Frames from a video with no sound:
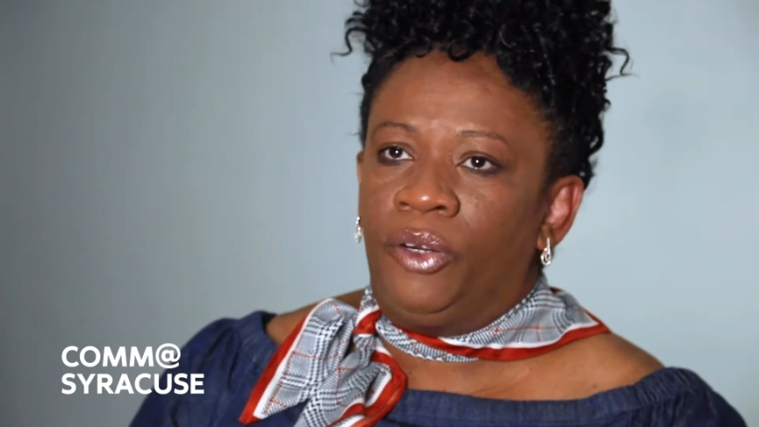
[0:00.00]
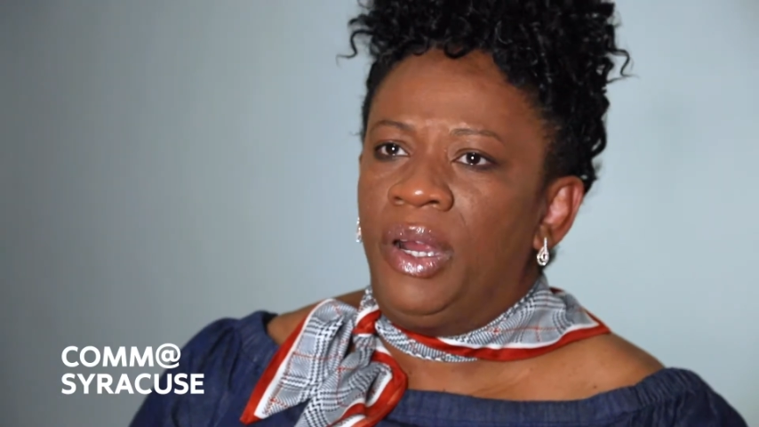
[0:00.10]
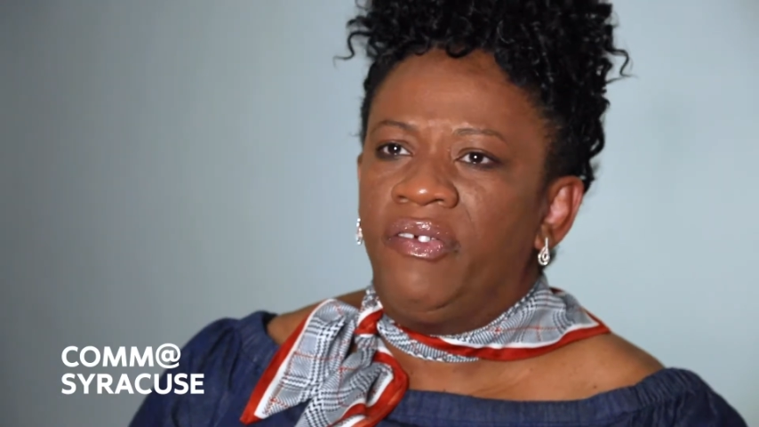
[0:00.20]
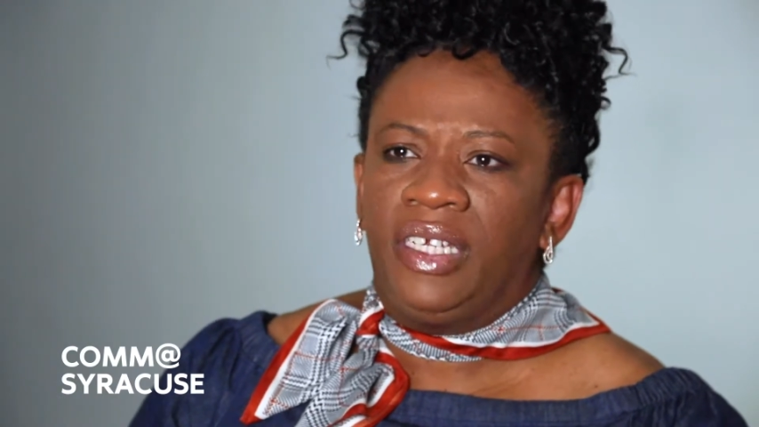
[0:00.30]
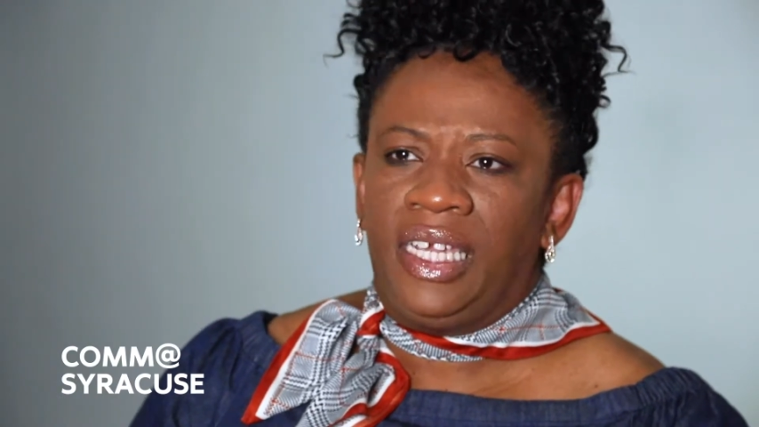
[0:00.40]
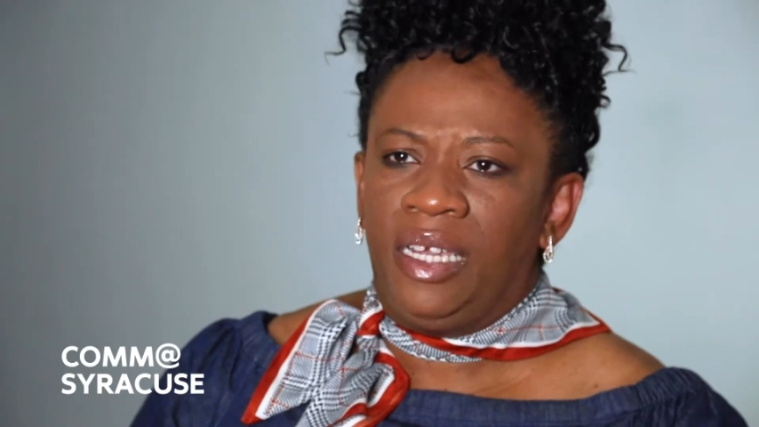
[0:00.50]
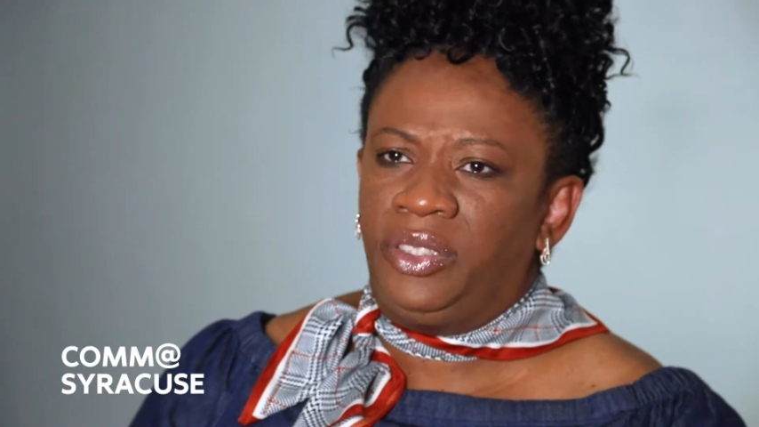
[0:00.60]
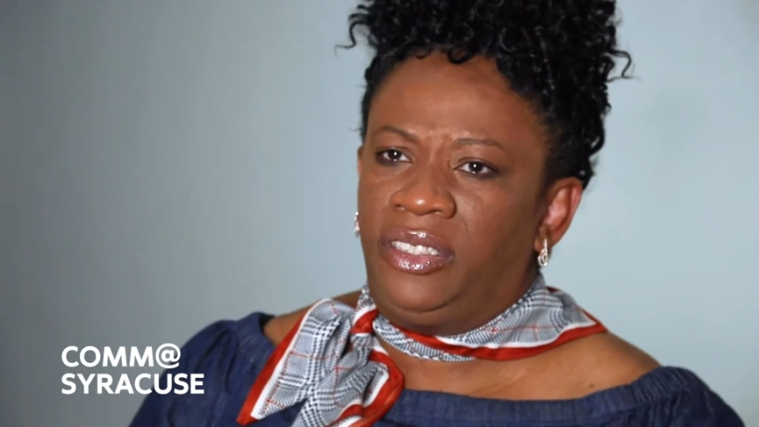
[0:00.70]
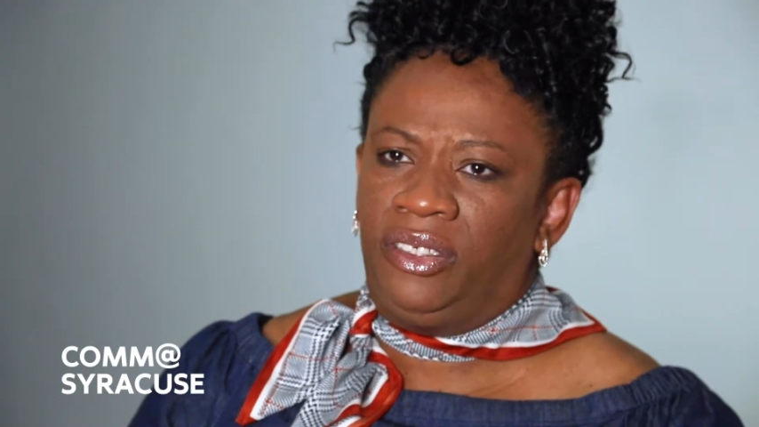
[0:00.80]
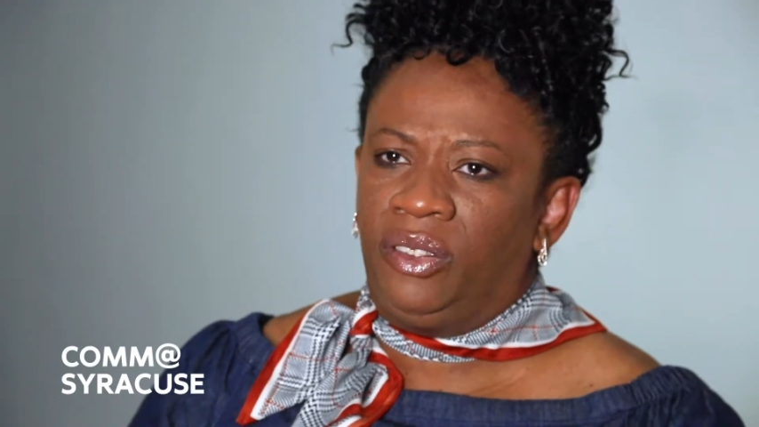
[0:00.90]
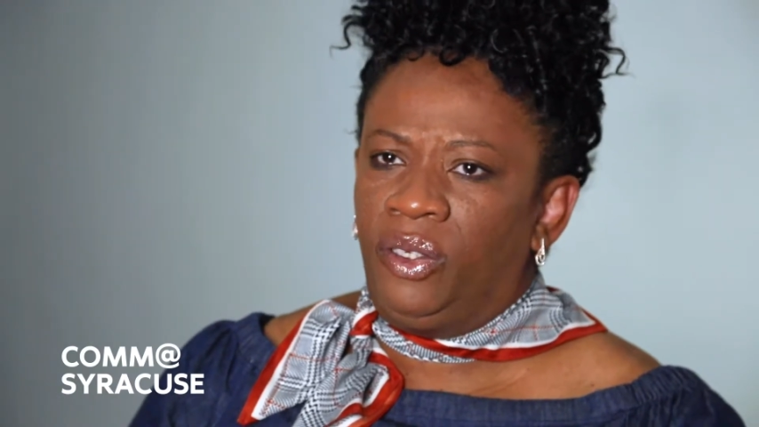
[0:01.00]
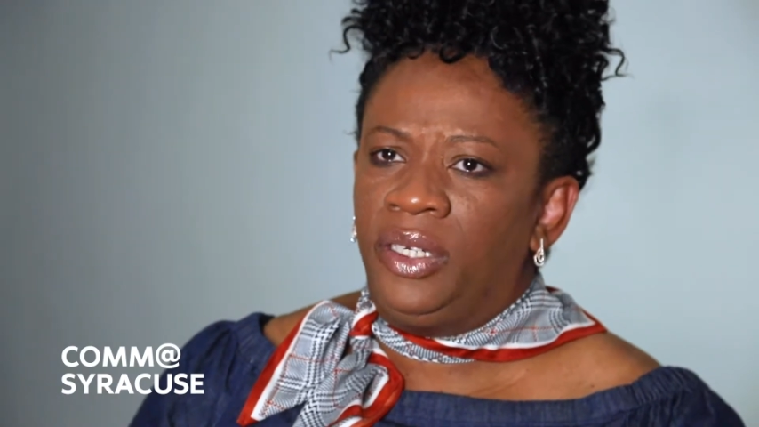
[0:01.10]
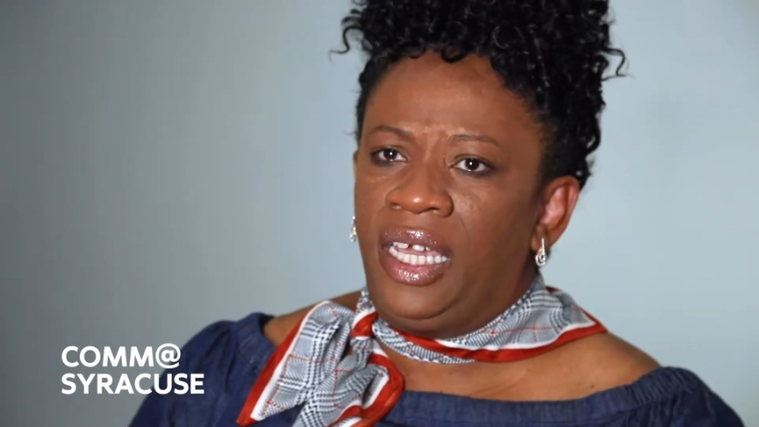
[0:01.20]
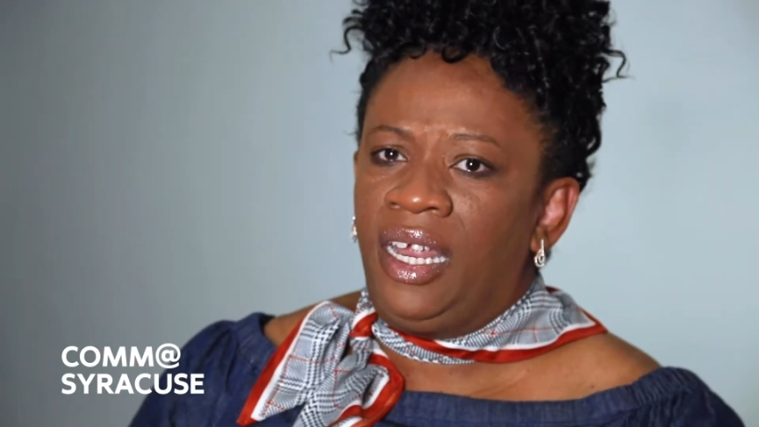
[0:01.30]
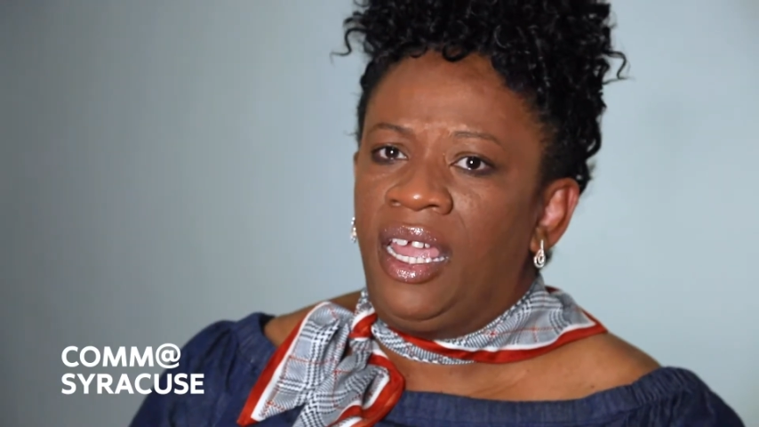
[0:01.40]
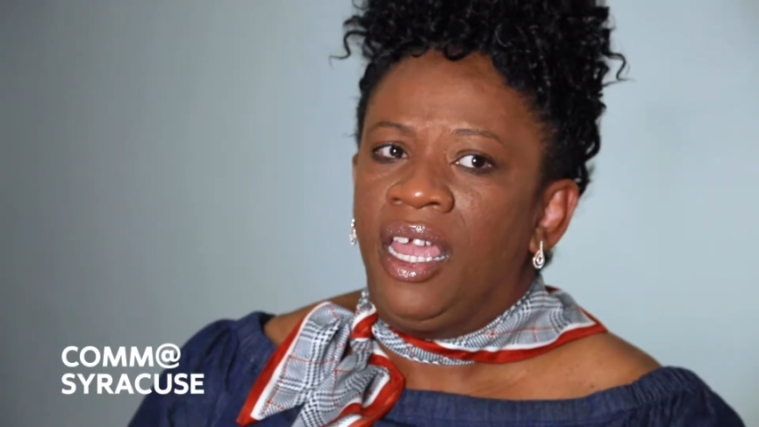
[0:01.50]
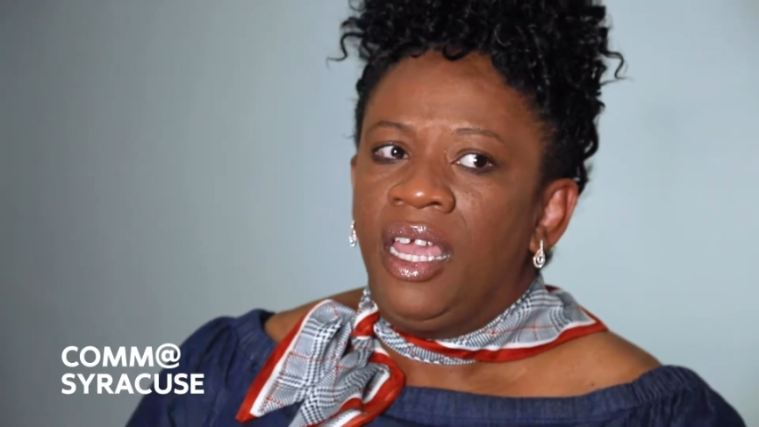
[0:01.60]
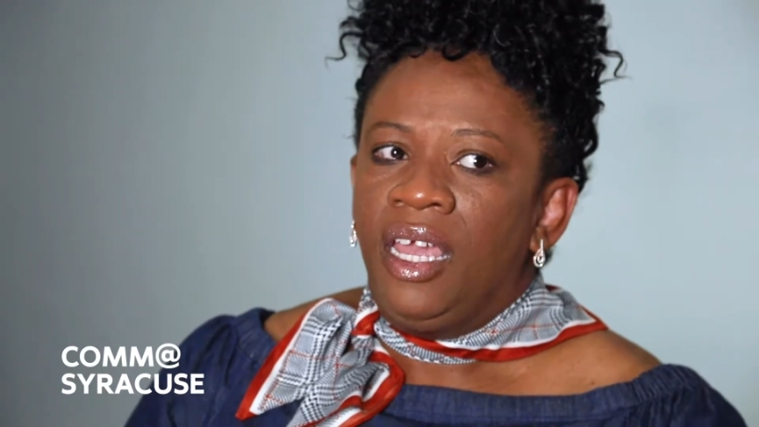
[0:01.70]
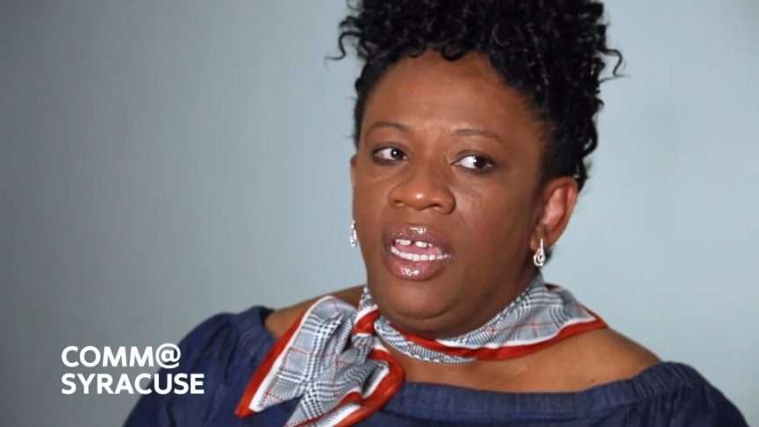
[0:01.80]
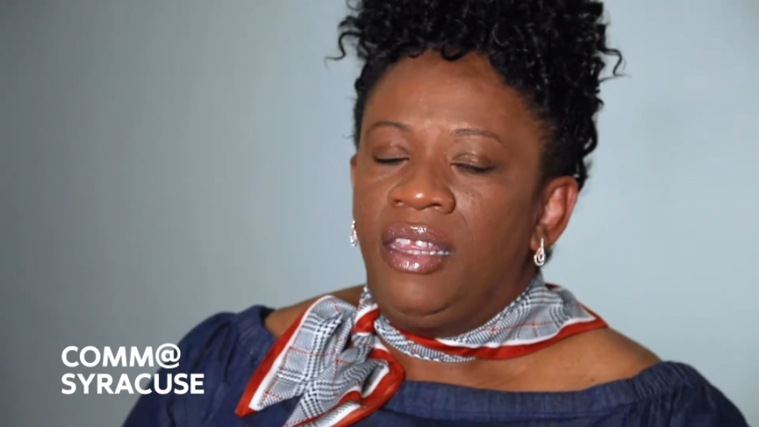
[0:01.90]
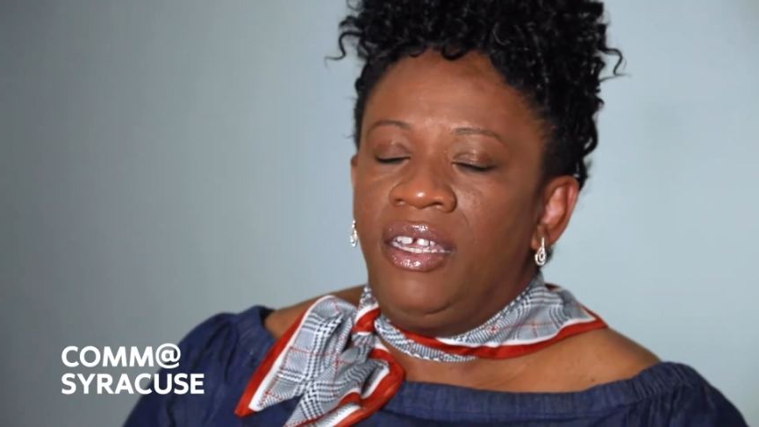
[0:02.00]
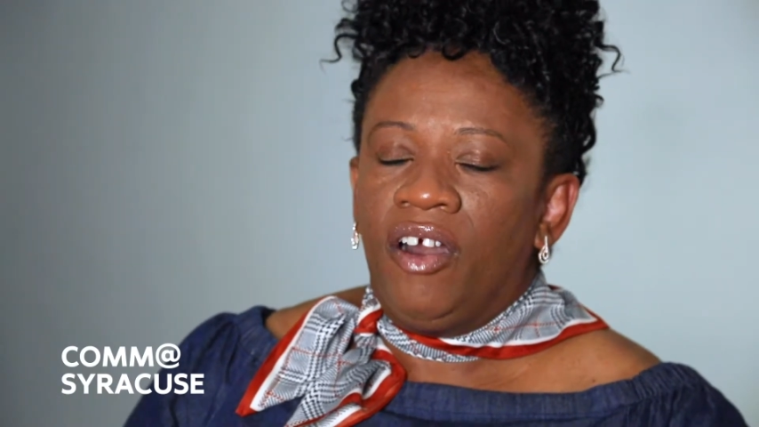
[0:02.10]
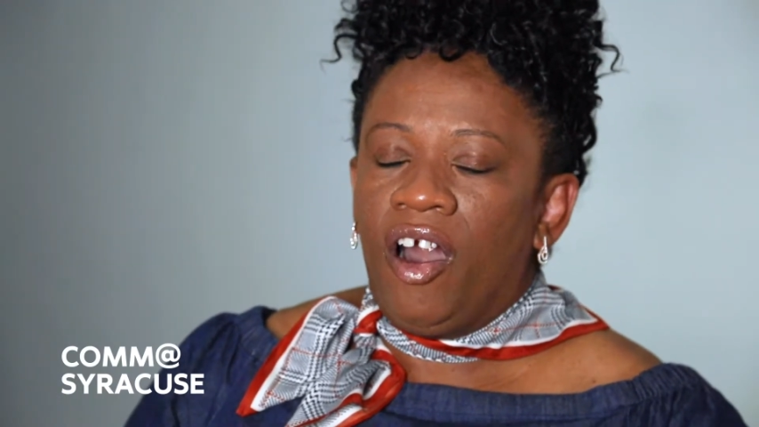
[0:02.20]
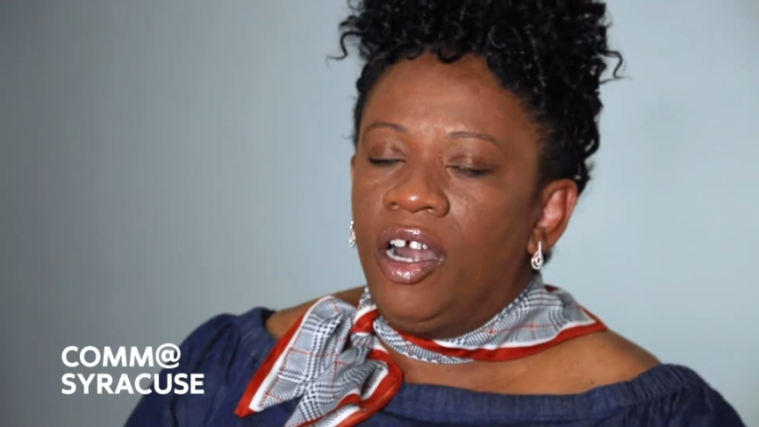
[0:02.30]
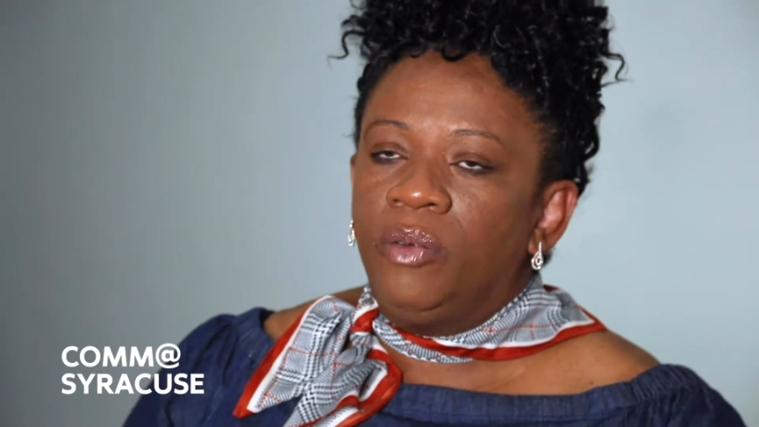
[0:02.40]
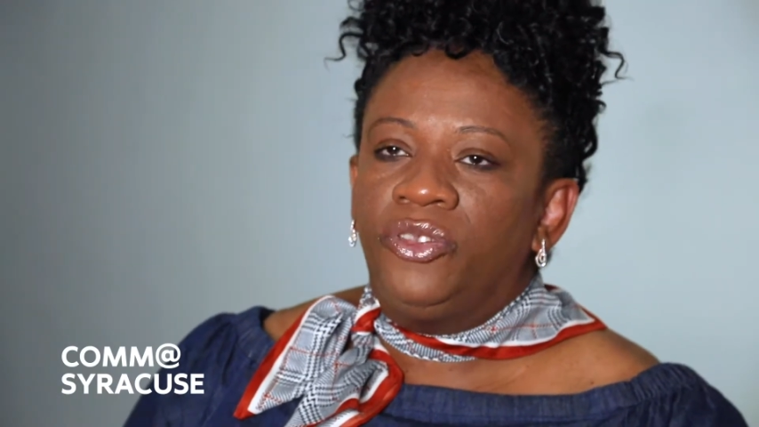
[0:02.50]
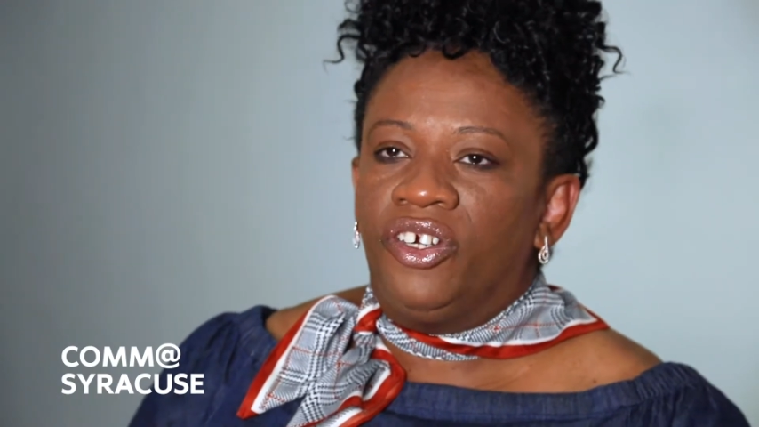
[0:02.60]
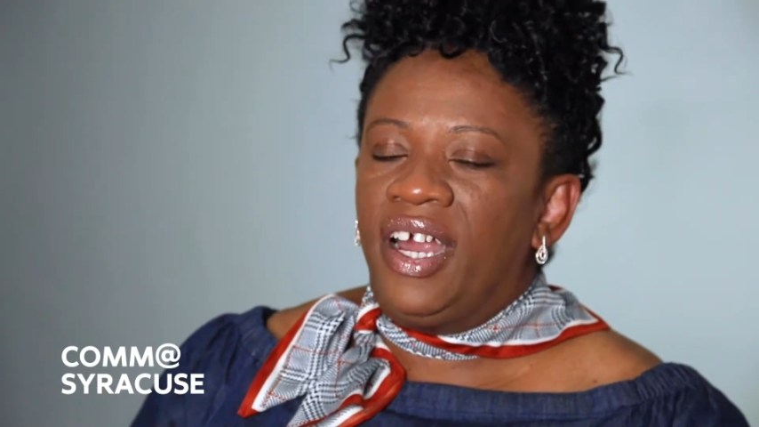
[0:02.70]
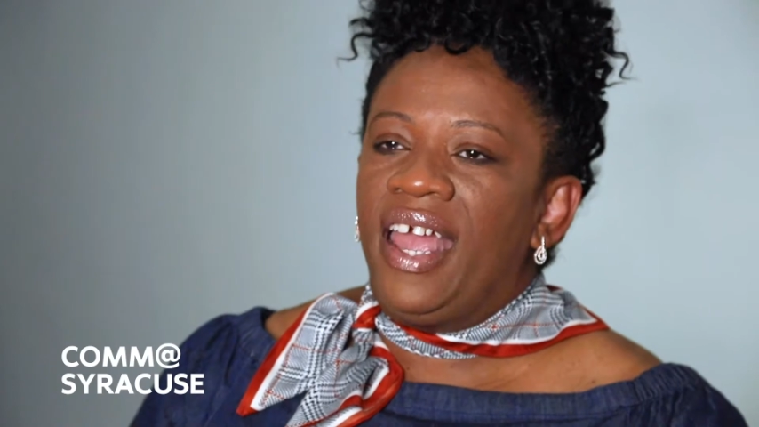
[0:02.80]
or wherever the campuses are located. Their arms are